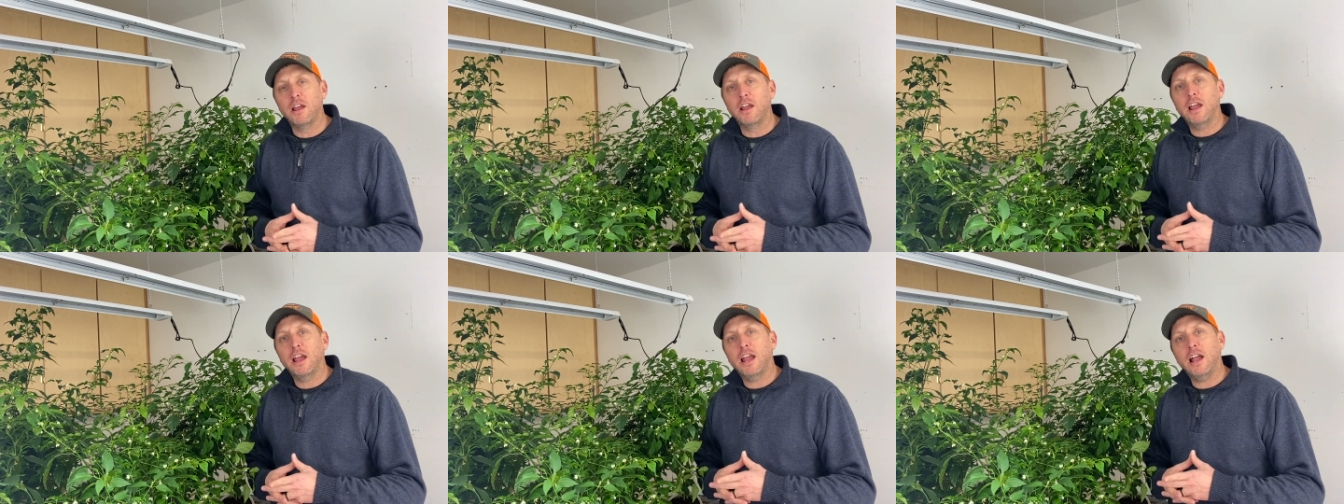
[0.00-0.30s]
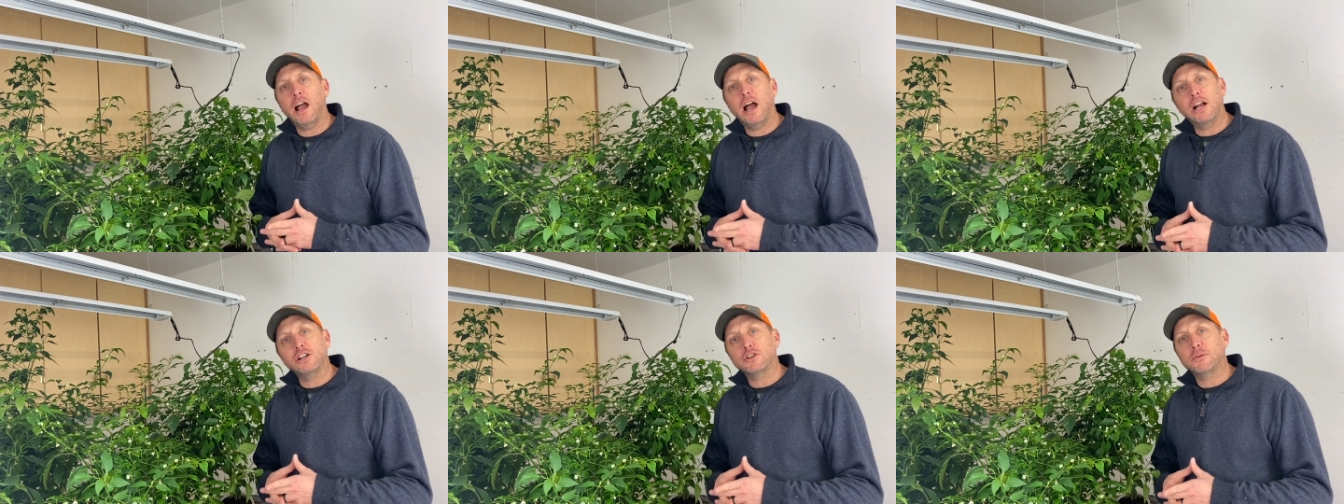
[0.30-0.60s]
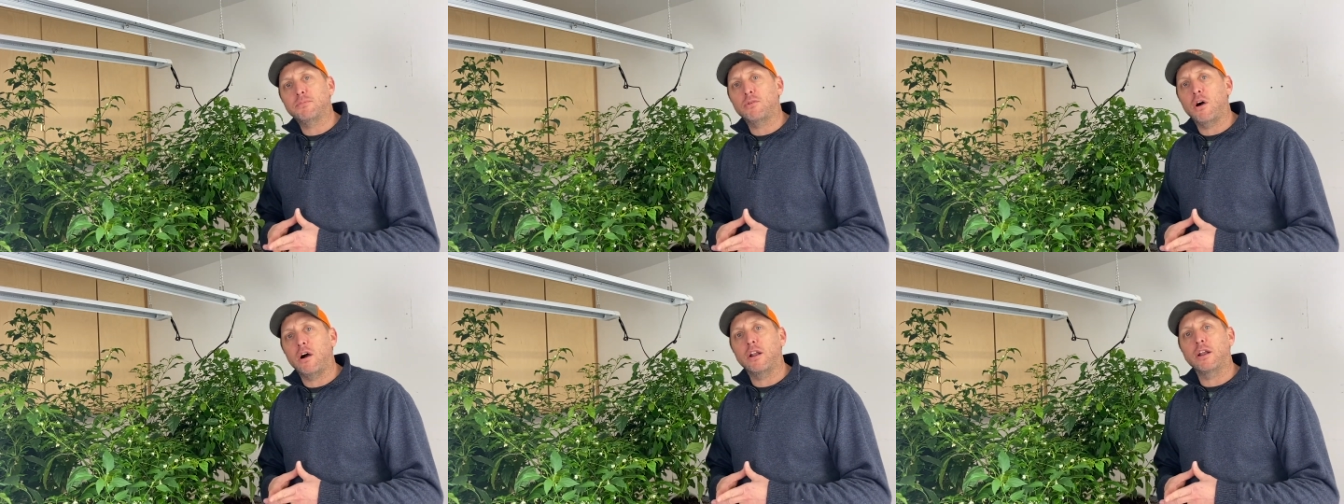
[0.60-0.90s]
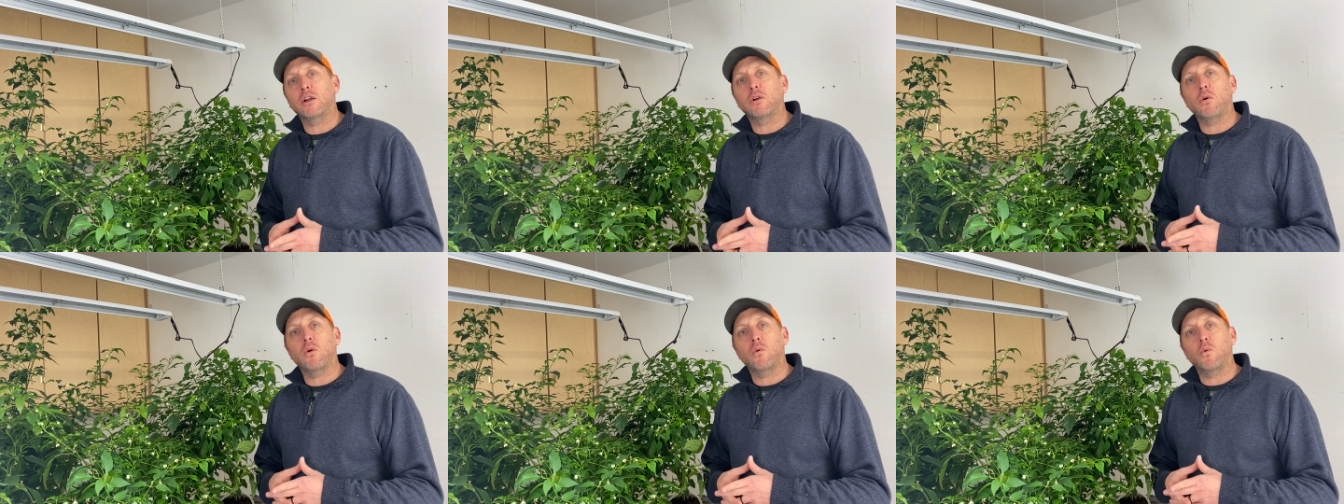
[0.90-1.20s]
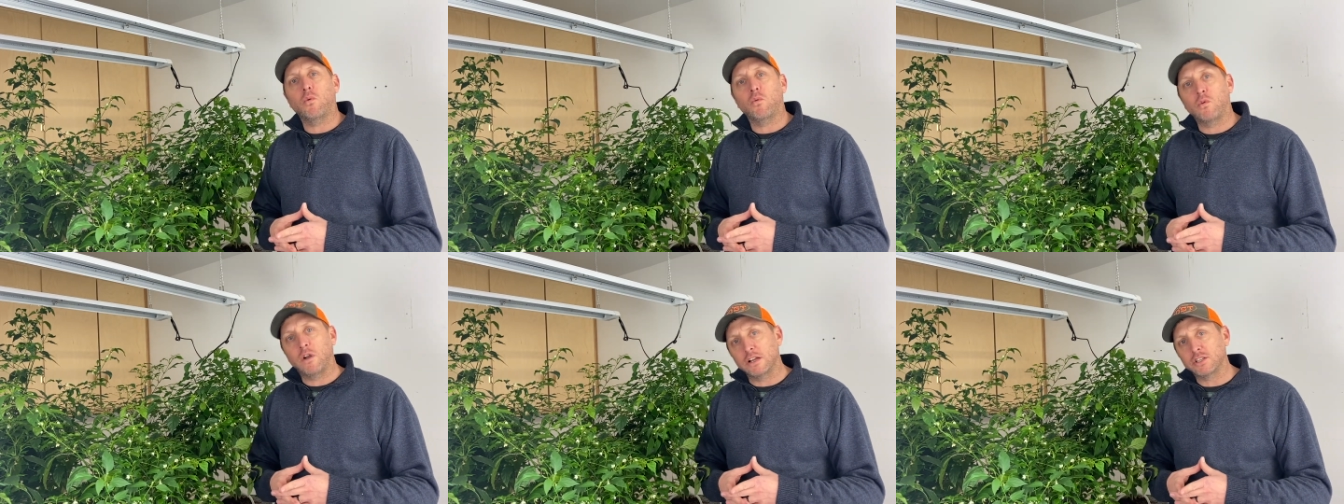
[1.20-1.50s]
a hydroponic
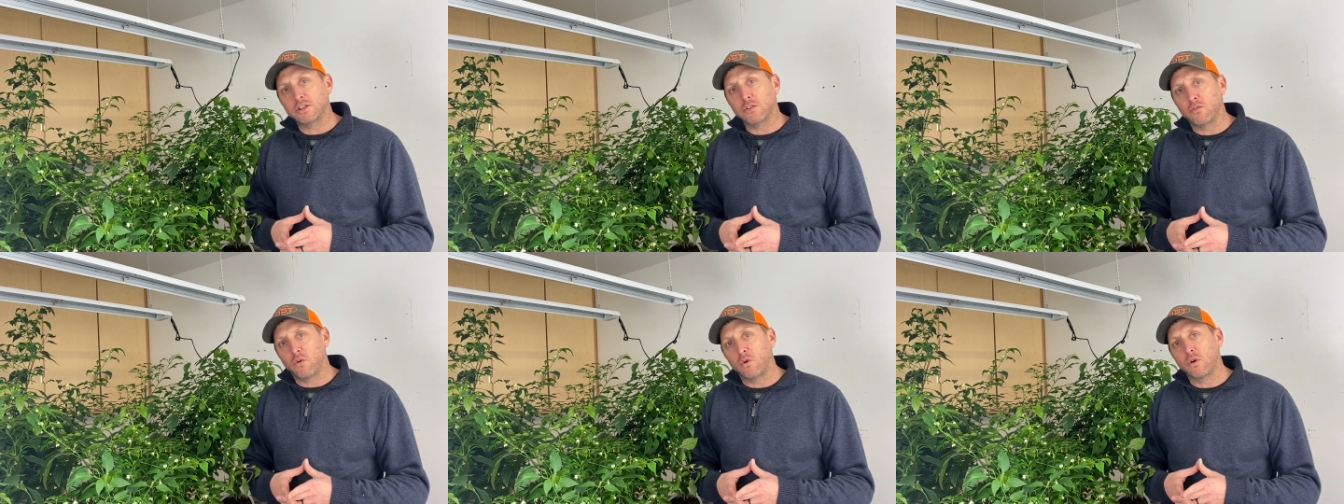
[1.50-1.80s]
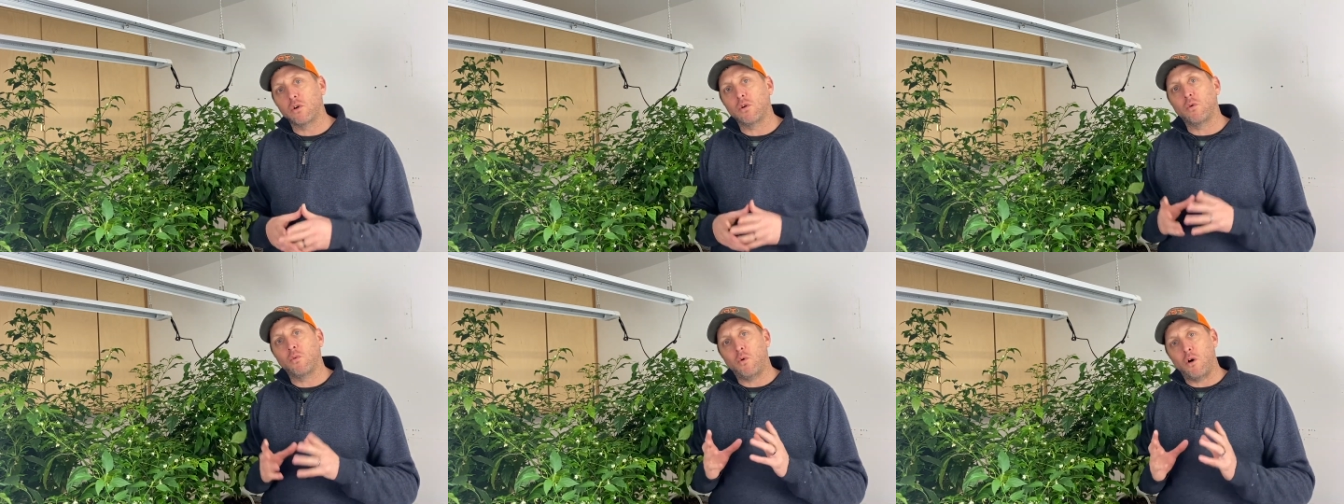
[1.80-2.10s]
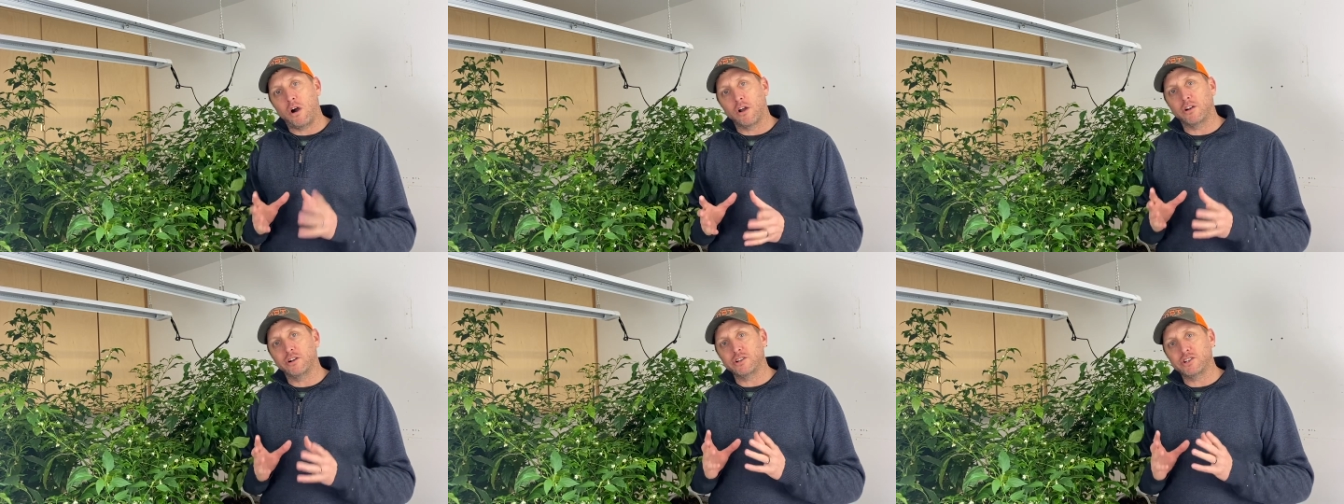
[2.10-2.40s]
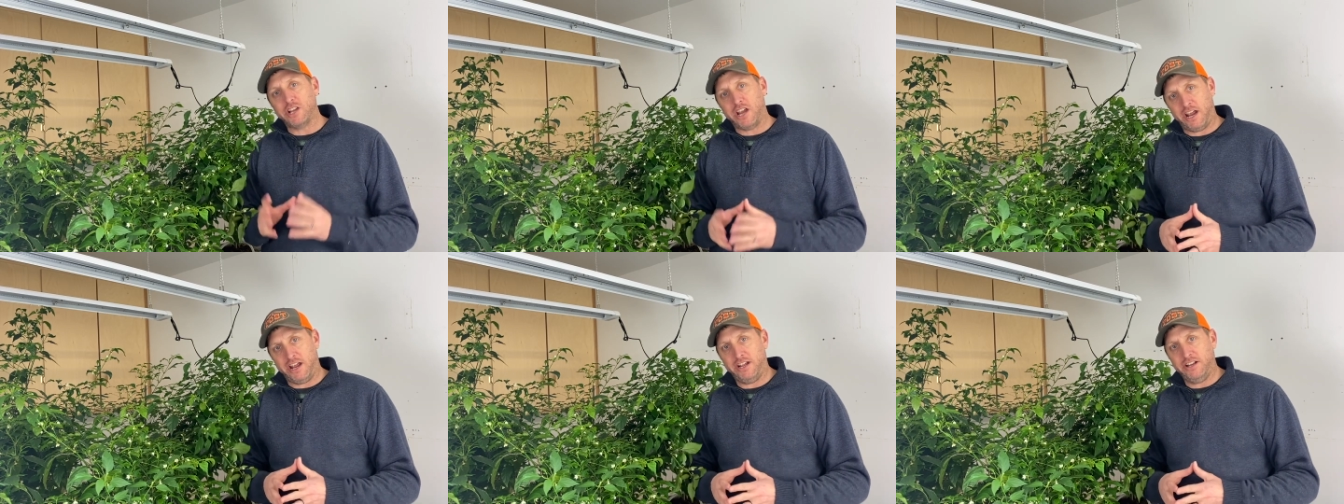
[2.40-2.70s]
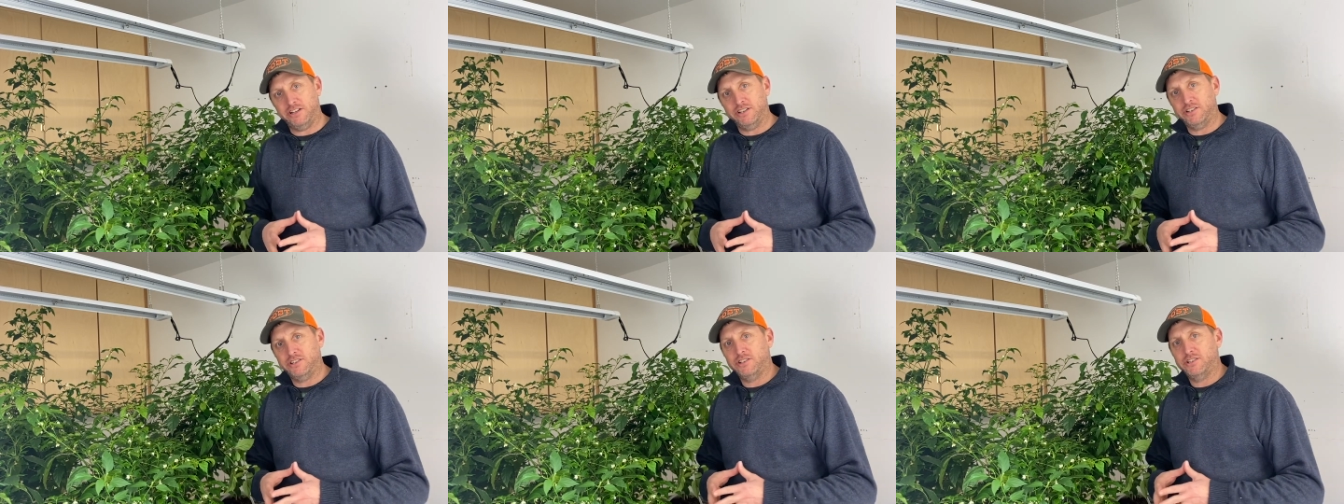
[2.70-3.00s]
reservoir water
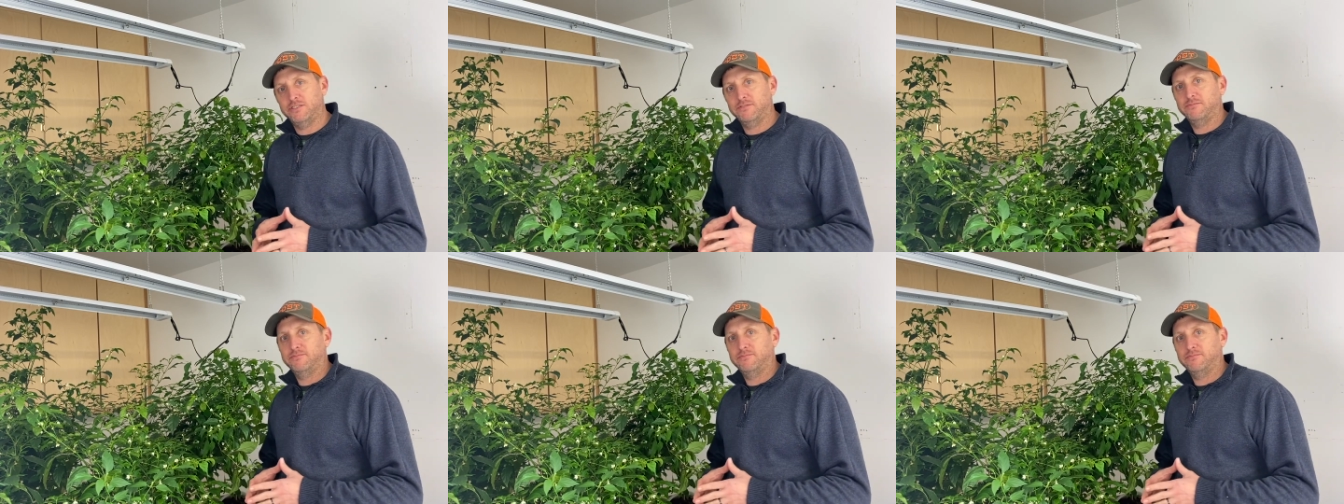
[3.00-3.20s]
change.